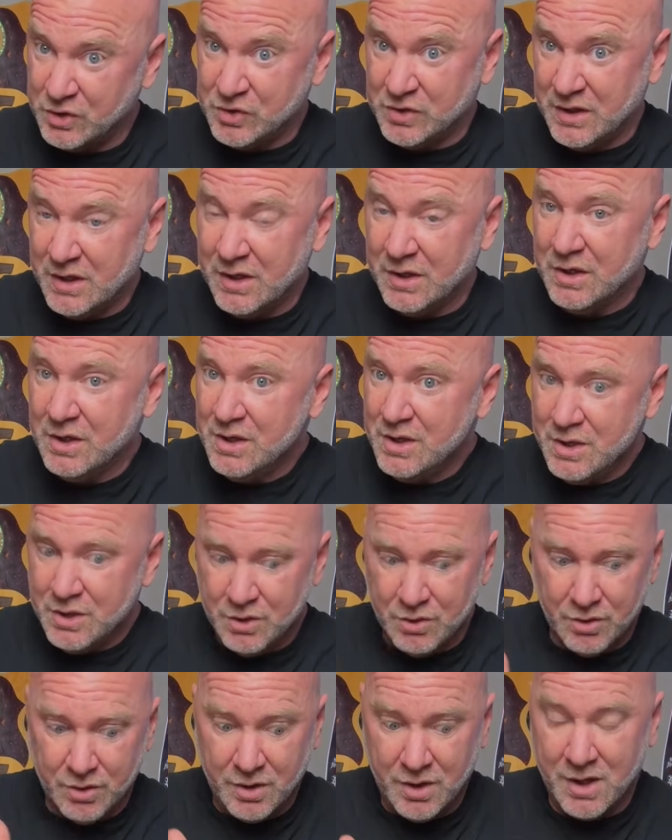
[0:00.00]
again,
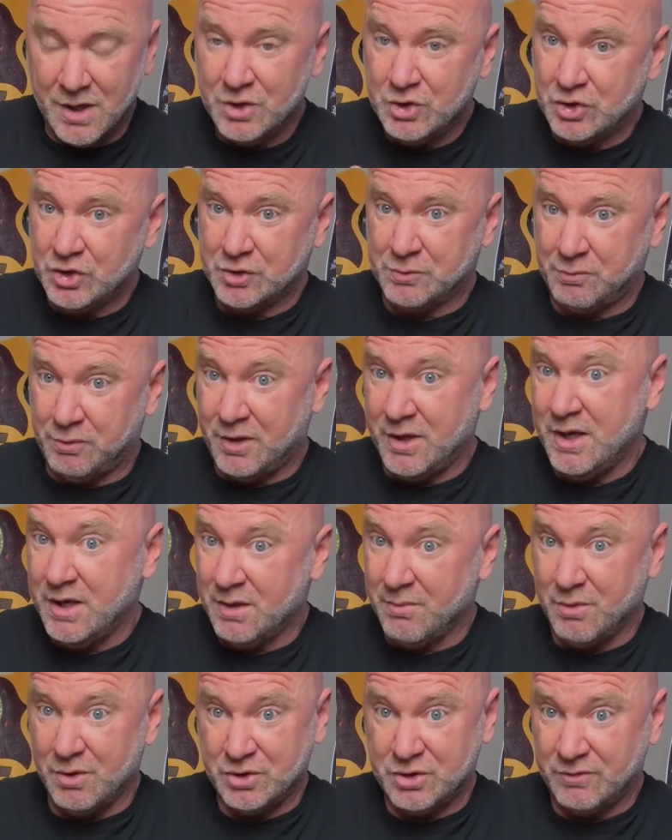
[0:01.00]
you're not just playing a
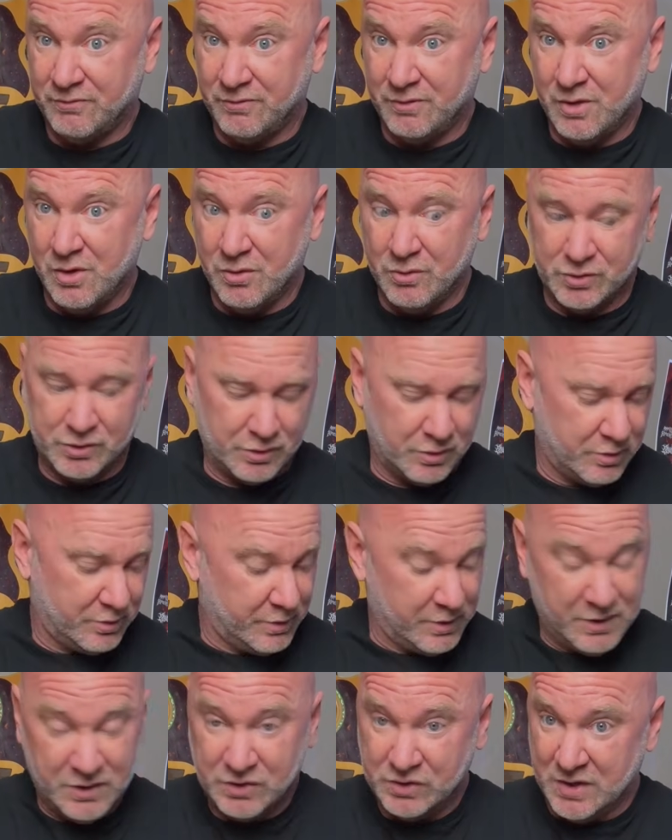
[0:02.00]
bunch of notes, or
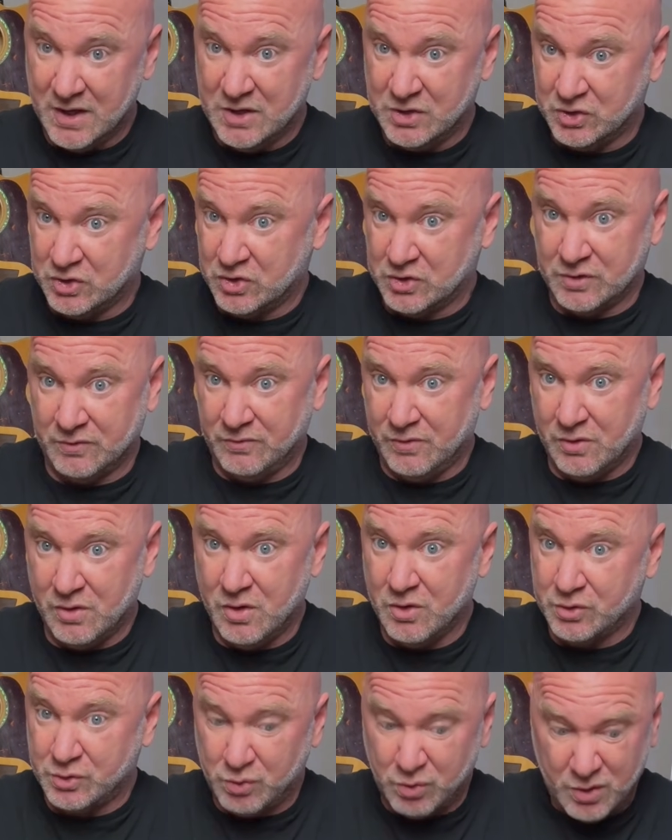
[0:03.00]
in this case, just a few
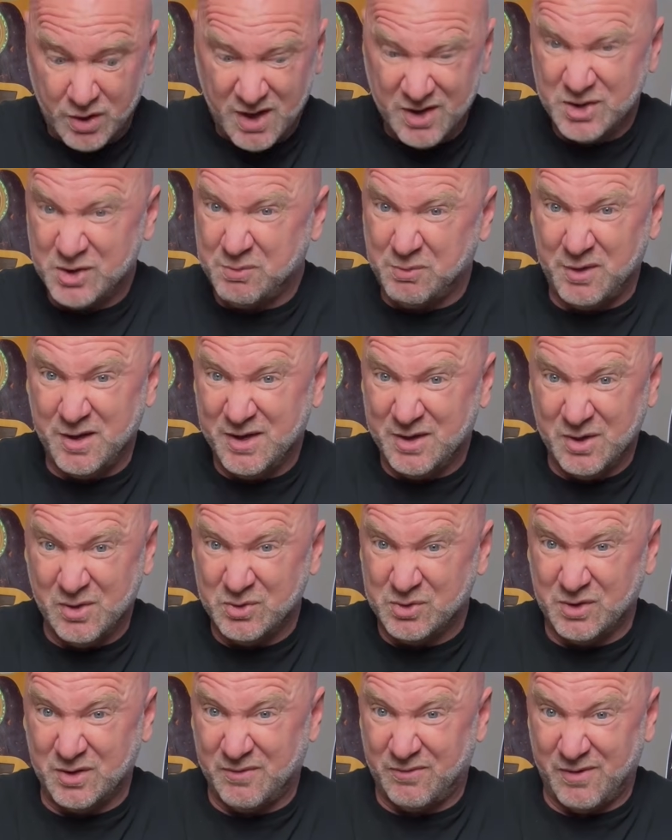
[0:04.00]
notes. We're not just playing
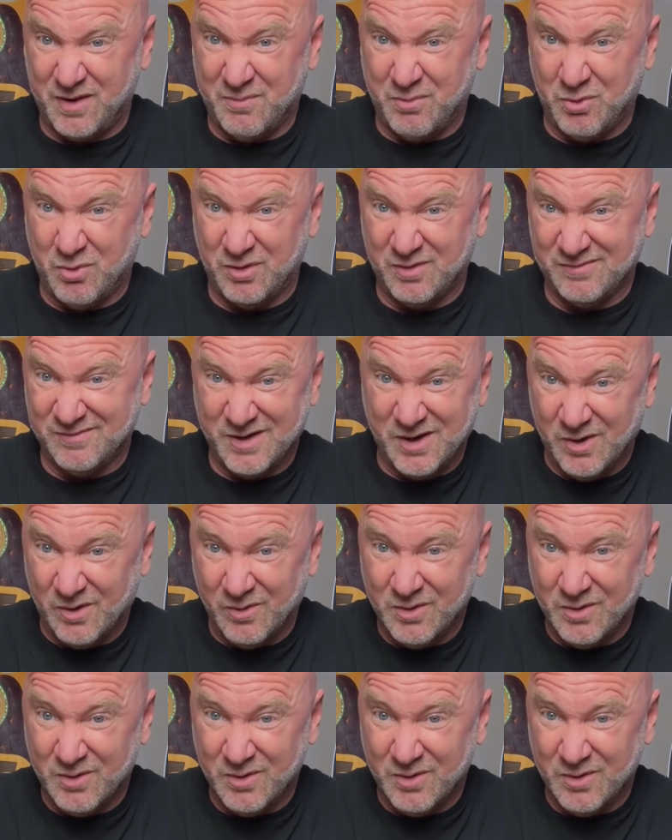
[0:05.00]
notes on the fretboard. No,